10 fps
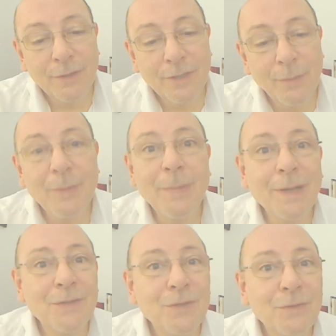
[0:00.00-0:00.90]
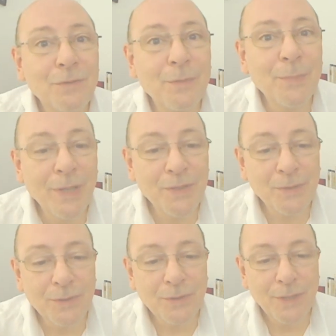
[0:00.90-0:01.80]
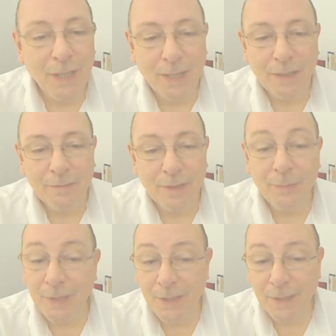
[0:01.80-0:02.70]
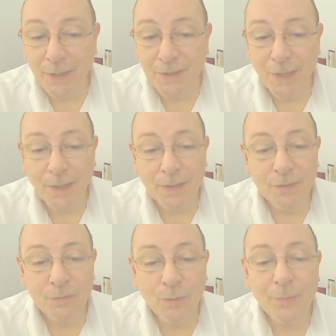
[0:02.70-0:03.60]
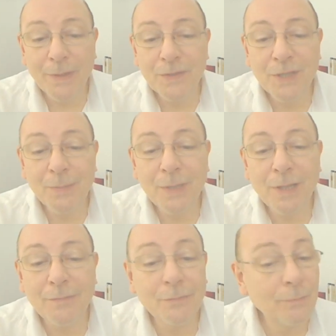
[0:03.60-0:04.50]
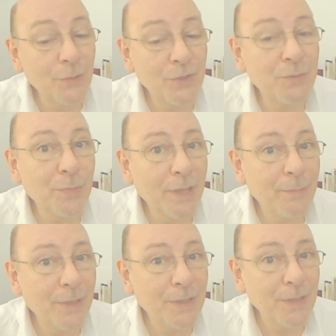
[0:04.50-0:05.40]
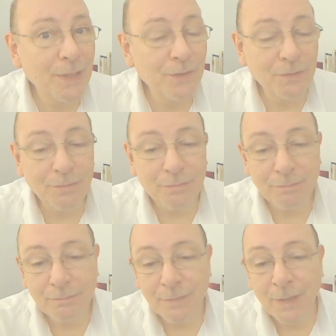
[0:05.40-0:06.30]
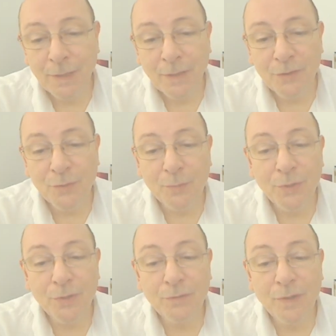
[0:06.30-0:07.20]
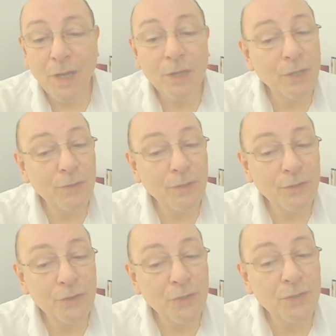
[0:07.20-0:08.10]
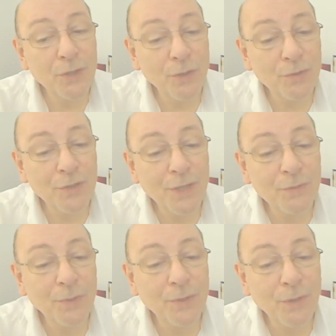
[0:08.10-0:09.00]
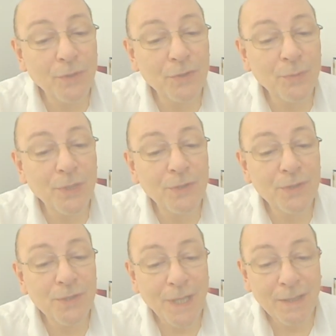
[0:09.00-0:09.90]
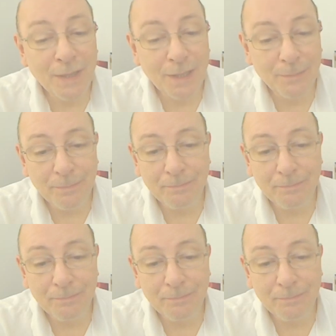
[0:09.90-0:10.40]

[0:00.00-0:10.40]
coming back to the present day, a meeting last night all about step eleven, which is prayer and meditation, to improve our conscious contact with God as we understand him.